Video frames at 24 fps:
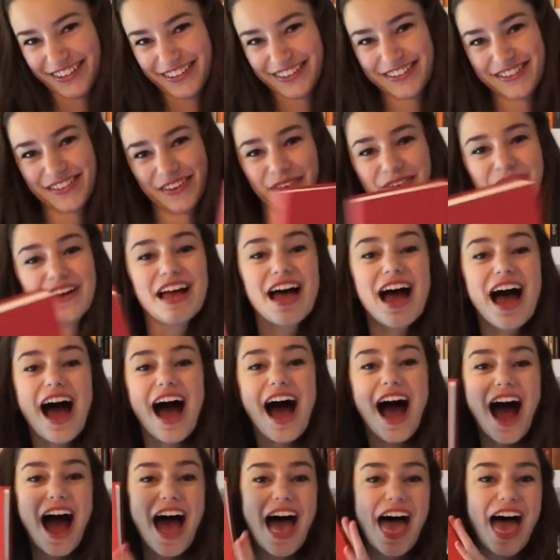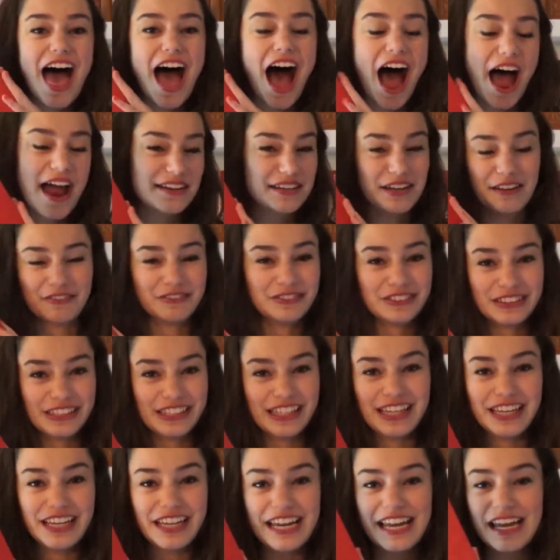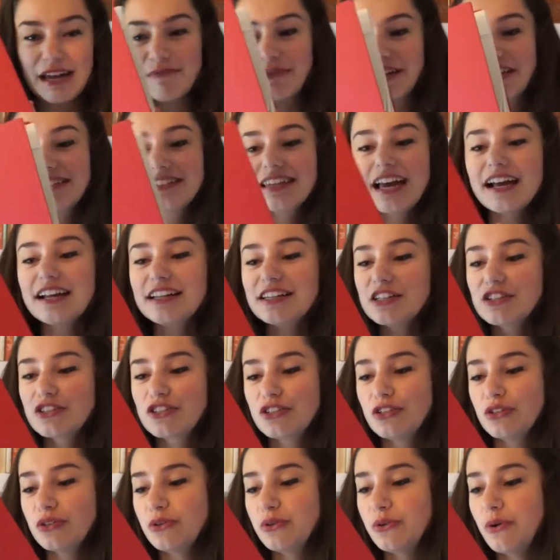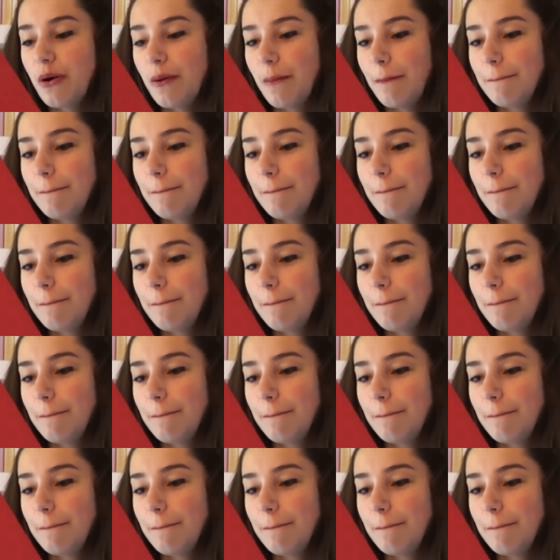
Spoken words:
So I definitely am excited to